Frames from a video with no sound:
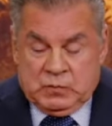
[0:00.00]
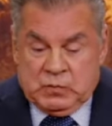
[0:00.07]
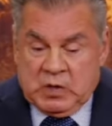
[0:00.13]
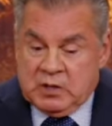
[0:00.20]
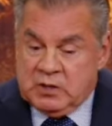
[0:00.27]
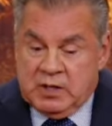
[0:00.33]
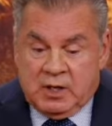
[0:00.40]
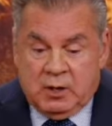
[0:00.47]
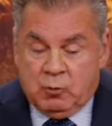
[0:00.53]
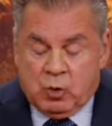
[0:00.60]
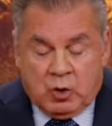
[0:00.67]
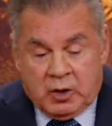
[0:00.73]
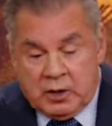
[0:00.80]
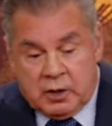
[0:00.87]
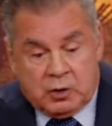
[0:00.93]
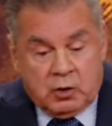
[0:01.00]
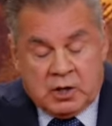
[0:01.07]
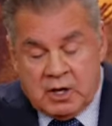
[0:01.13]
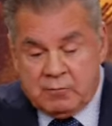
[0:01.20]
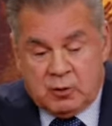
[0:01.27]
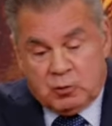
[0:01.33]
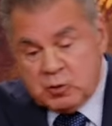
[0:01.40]
But I said, and we're in a new
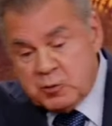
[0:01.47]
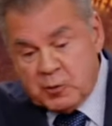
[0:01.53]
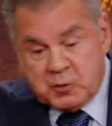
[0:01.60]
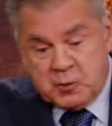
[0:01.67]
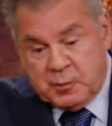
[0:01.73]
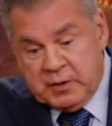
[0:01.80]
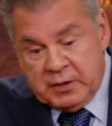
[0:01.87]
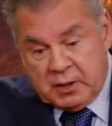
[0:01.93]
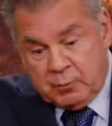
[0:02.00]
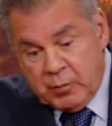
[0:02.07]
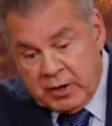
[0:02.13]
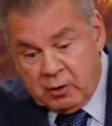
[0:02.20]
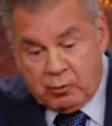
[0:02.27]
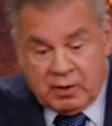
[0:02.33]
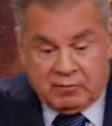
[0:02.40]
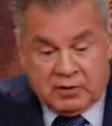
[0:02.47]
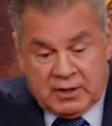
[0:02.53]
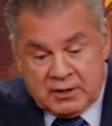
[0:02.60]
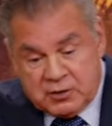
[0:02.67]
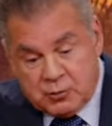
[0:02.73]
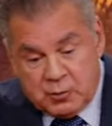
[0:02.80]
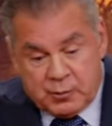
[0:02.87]
covenant. We're supposed to be in a better
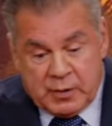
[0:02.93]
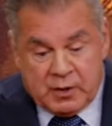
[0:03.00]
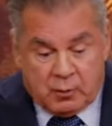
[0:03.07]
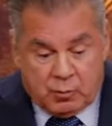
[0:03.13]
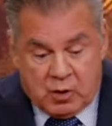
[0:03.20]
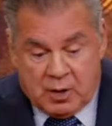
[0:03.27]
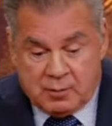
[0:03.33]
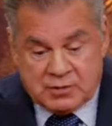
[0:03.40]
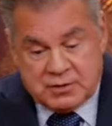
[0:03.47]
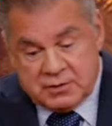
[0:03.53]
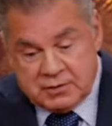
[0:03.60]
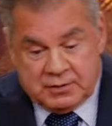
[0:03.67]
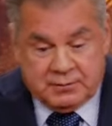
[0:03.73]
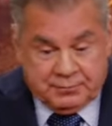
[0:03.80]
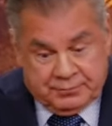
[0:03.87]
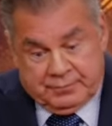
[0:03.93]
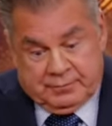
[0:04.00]
revelation with better promises. And,